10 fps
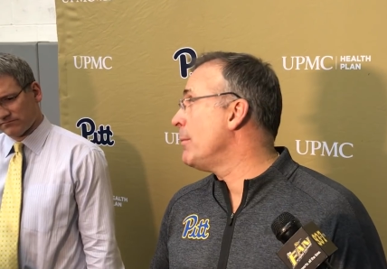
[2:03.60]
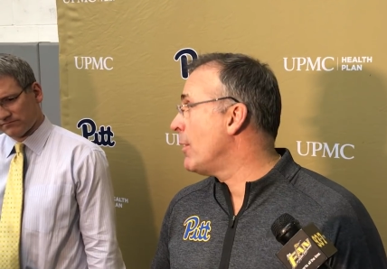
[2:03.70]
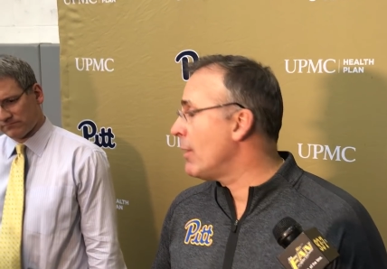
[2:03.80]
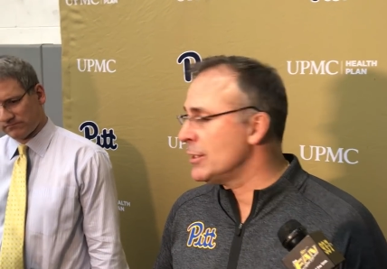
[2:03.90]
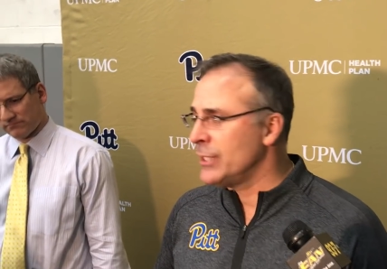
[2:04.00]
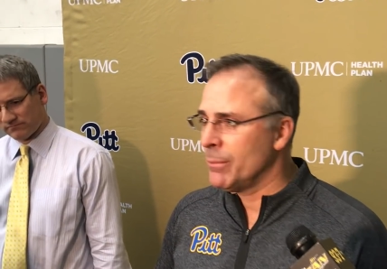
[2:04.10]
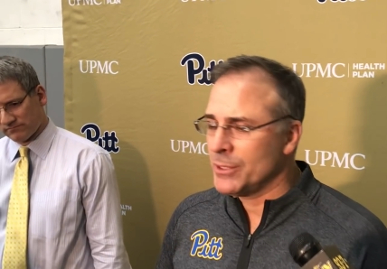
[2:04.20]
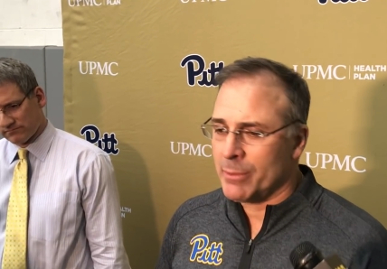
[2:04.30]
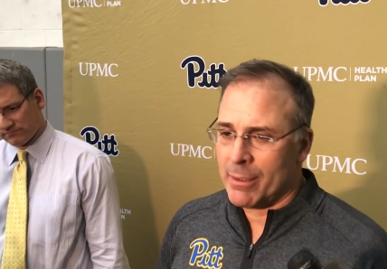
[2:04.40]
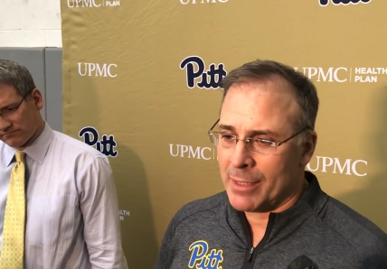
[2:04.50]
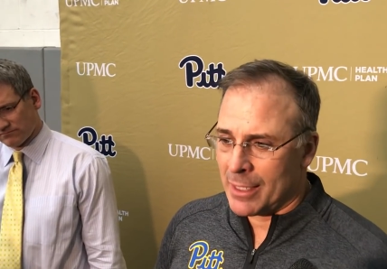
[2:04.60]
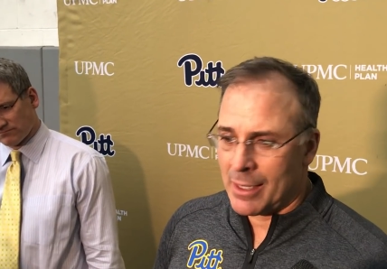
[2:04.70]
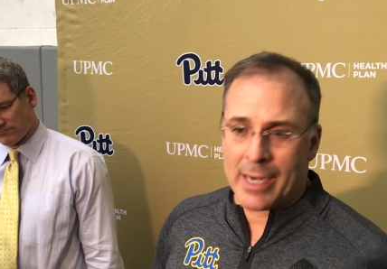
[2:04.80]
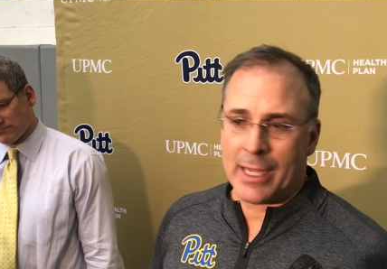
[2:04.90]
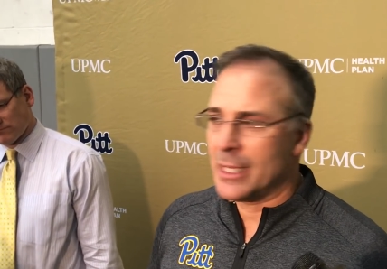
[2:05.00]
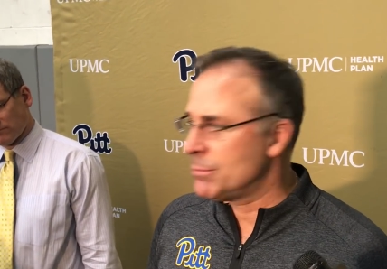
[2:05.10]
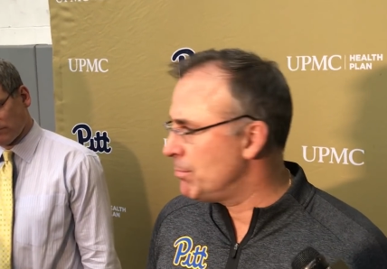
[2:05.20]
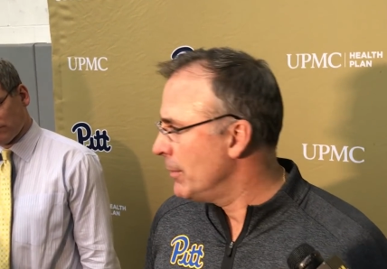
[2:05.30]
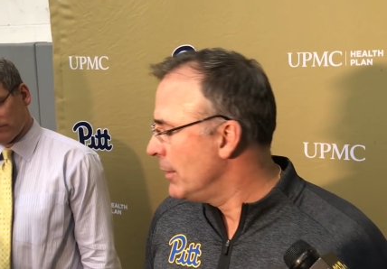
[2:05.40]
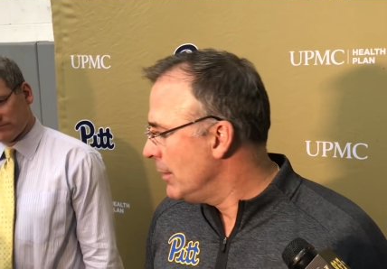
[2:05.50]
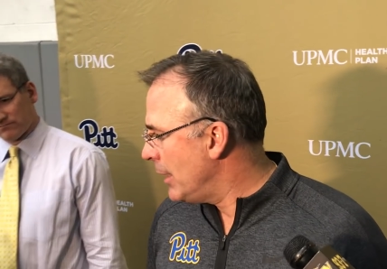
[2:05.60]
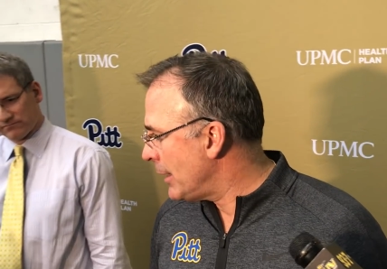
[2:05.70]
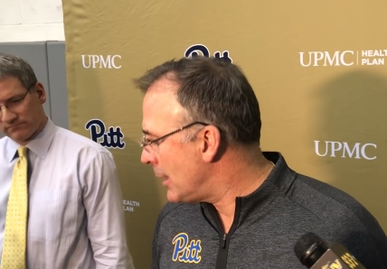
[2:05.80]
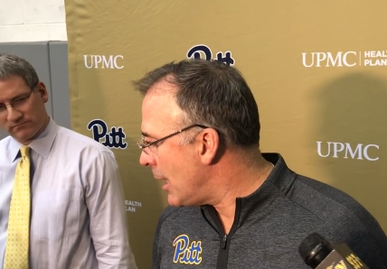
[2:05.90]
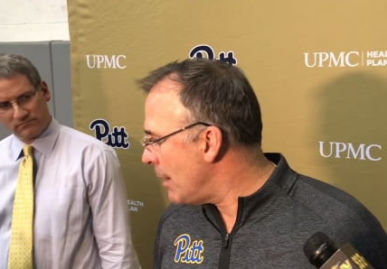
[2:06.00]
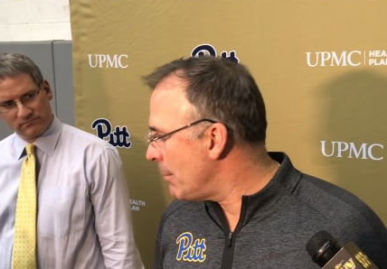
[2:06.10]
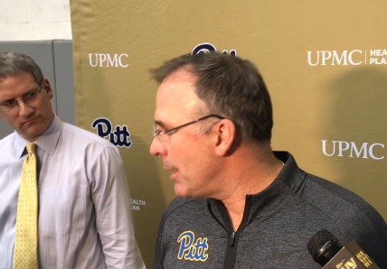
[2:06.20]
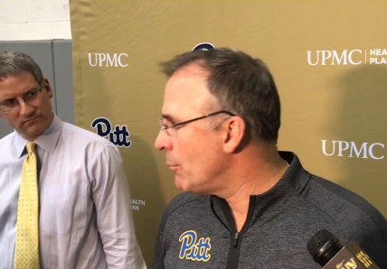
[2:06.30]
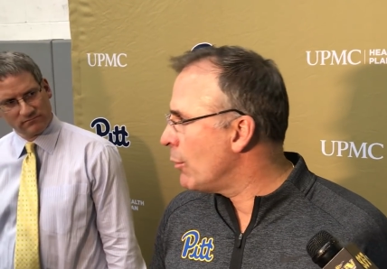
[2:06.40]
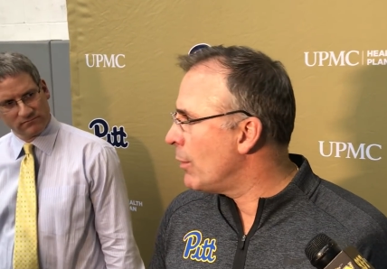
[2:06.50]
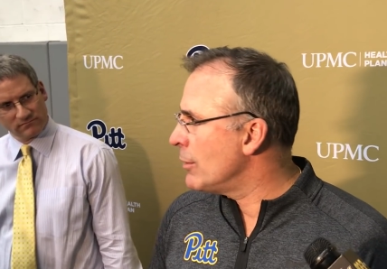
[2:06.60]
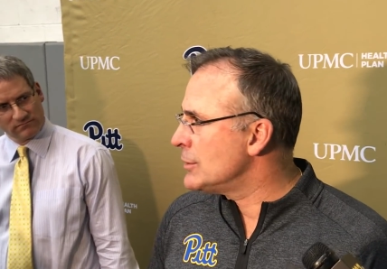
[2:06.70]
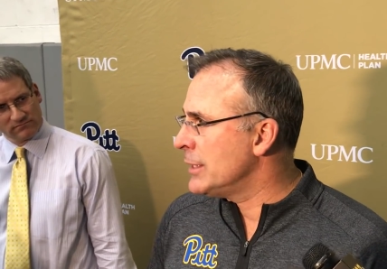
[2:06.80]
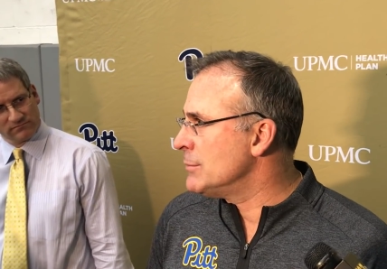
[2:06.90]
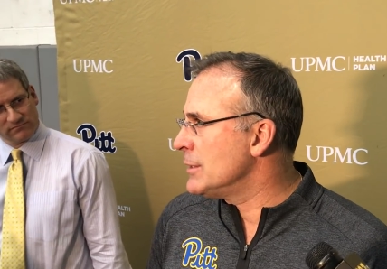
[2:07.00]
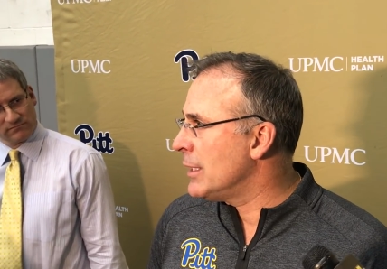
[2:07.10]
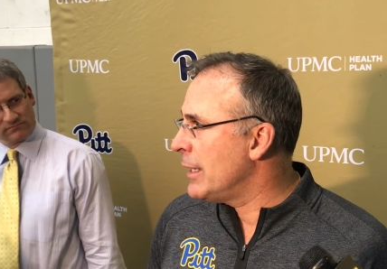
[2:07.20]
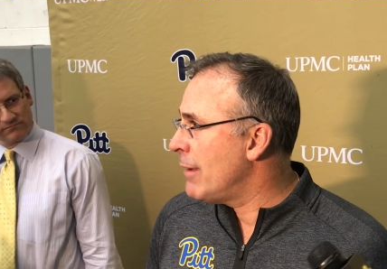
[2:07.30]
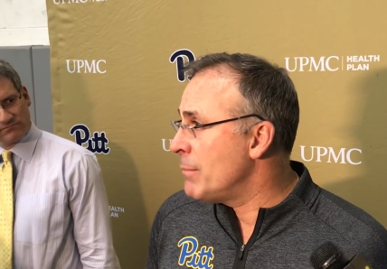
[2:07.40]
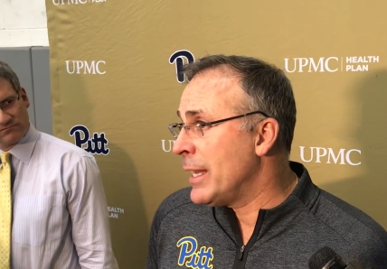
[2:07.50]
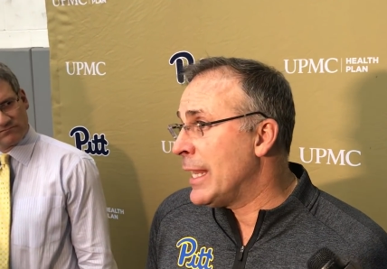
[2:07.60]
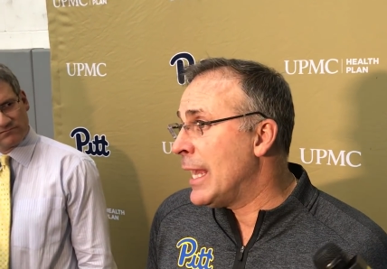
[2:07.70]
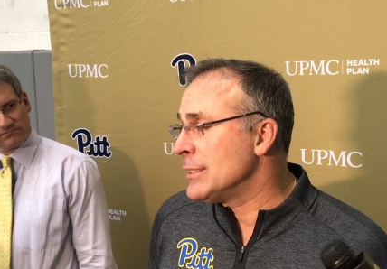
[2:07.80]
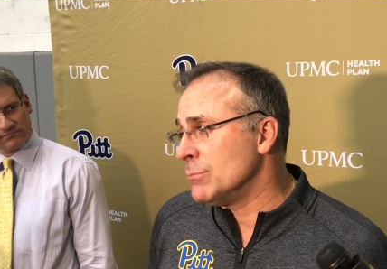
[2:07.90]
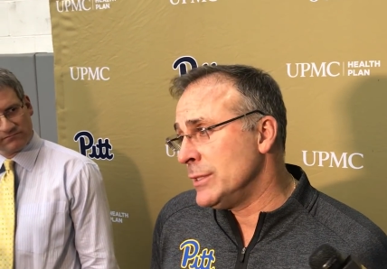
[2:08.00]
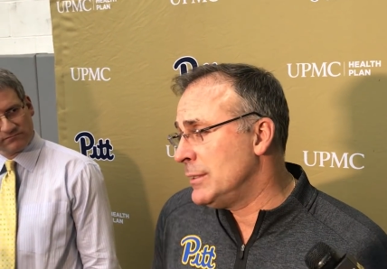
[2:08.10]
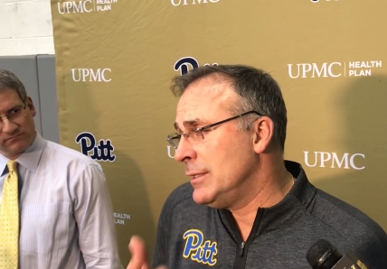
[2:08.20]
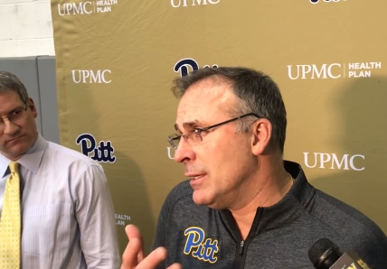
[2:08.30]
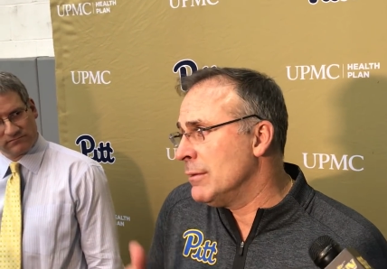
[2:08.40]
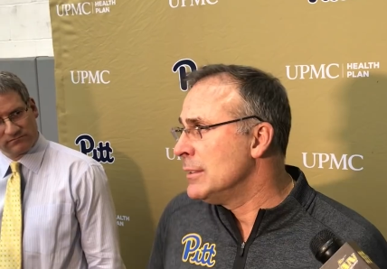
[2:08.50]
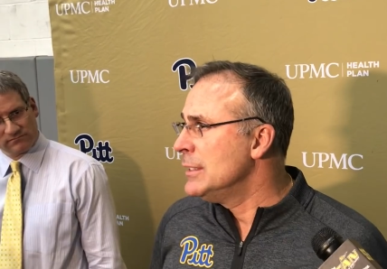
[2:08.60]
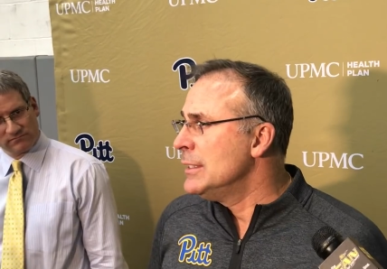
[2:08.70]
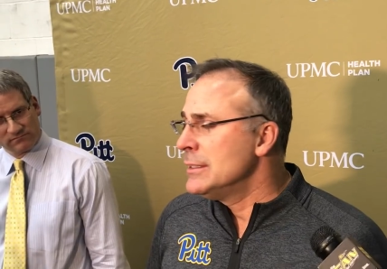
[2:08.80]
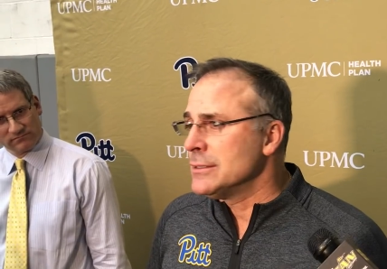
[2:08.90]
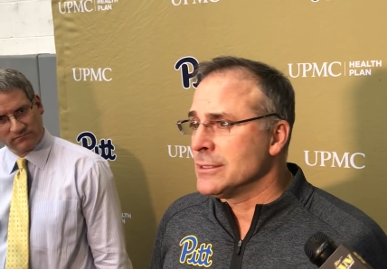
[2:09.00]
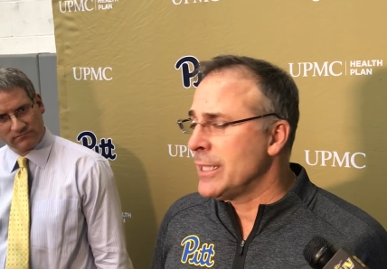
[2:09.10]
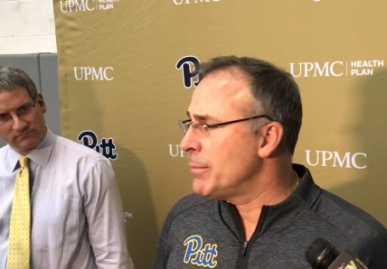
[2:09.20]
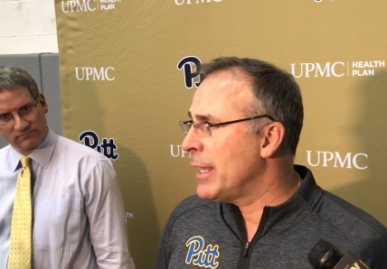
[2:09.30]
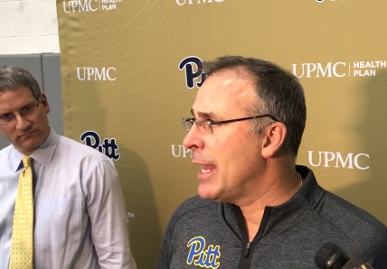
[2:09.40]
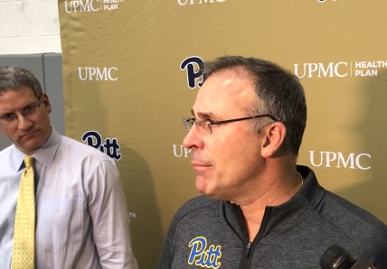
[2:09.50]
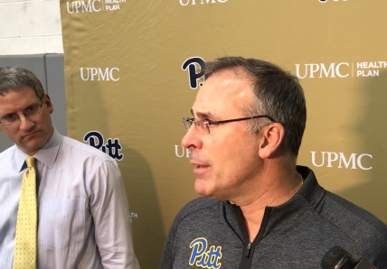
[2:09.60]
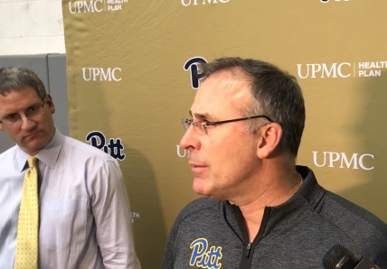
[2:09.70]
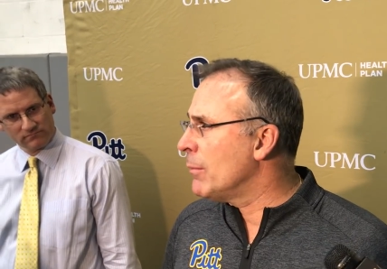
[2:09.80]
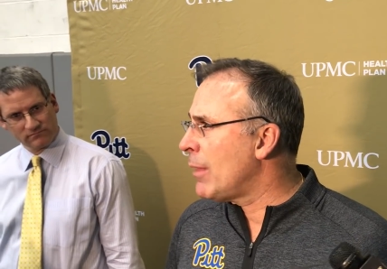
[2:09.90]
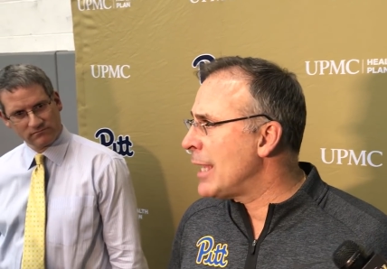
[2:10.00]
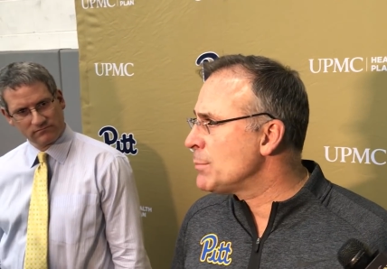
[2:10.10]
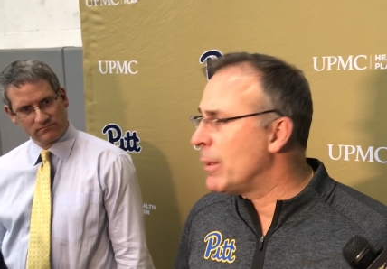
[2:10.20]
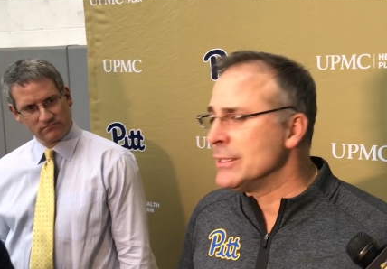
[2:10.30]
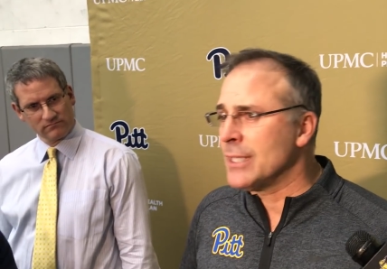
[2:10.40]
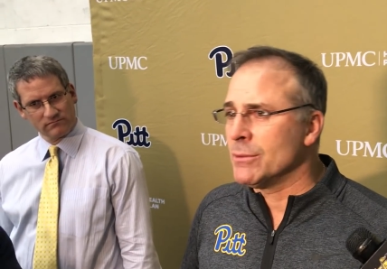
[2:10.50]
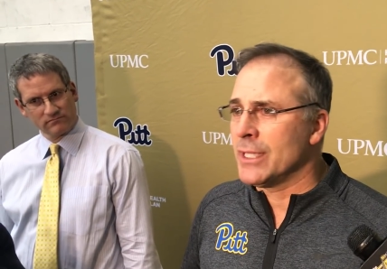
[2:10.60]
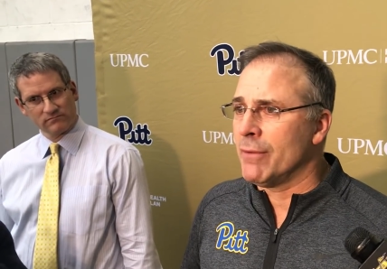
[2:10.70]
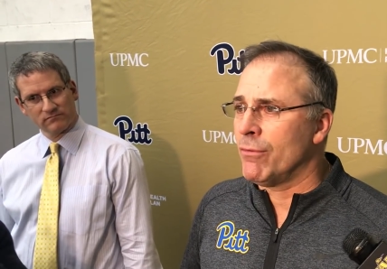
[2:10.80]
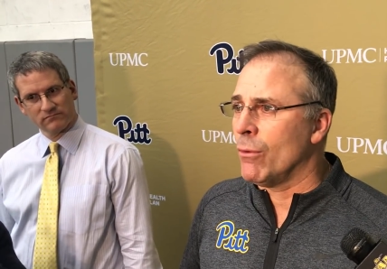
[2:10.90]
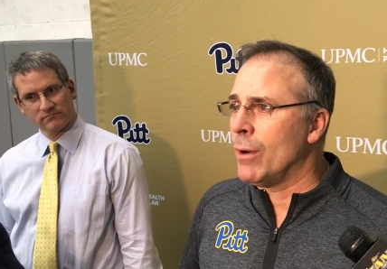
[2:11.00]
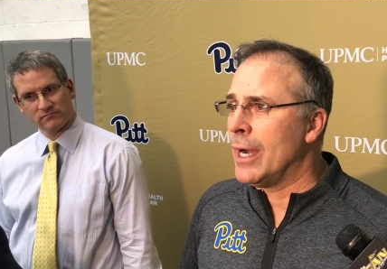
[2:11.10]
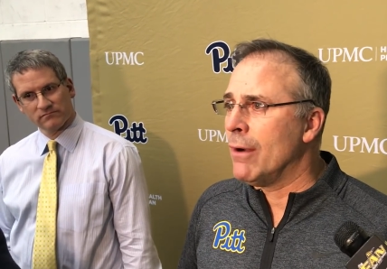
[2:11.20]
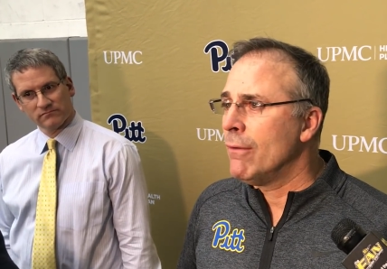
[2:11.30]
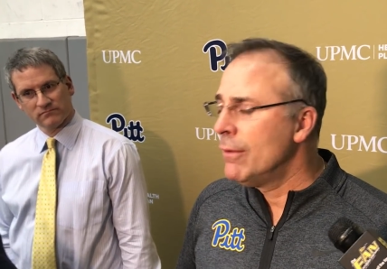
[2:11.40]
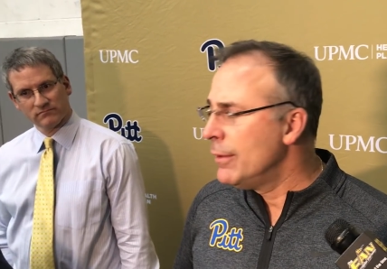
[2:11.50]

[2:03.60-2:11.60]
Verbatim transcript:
Speaker 1: maybe aren't in the championship game. We've got a lot of guys at the combine. We're one of those teams that doesn't have many guys, and we it's the same thing happened to the last place I was at for a while.